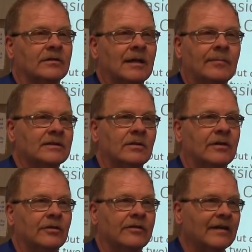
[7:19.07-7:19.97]
The timing belt's
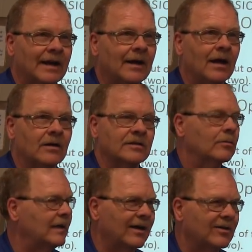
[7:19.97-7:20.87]
only $35, it
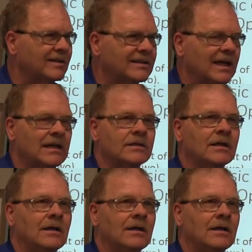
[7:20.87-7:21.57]
wasn't hard to change.